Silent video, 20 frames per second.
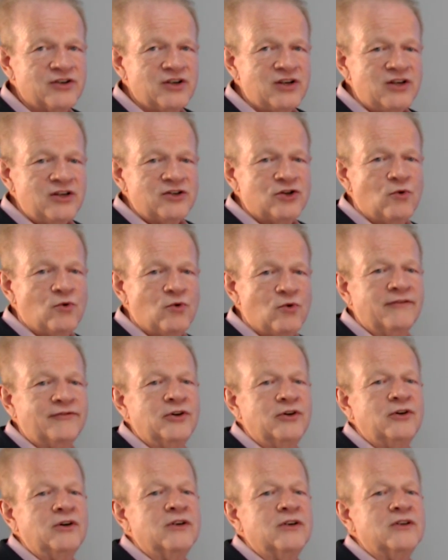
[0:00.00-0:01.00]
to
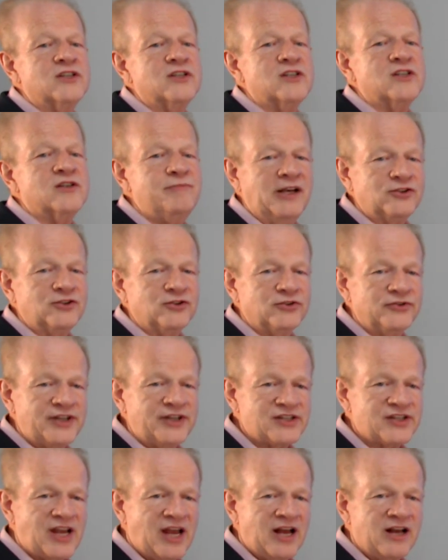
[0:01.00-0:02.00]
offer special
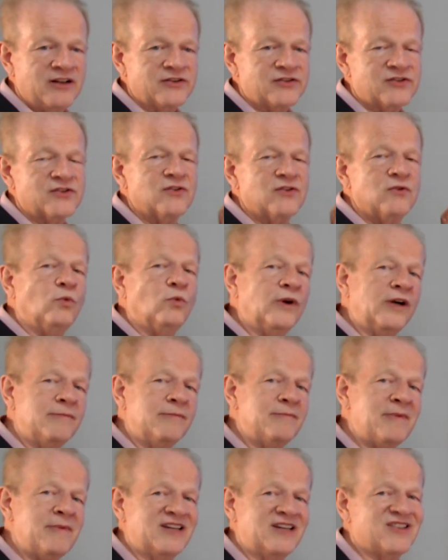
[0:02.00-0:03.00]
discounts when it
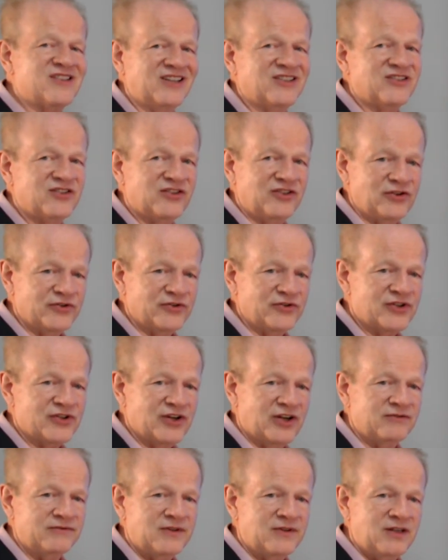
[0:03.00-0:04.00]
makes sense to do
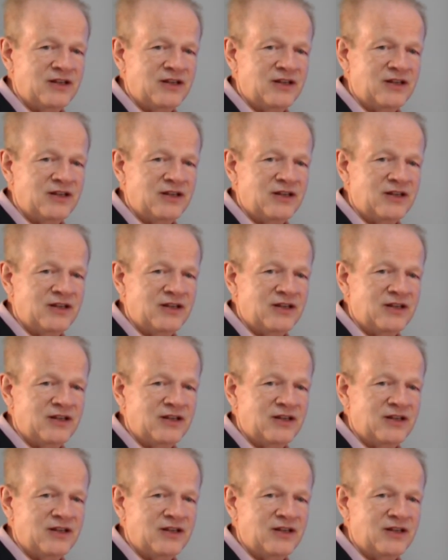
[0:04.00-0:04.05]
so.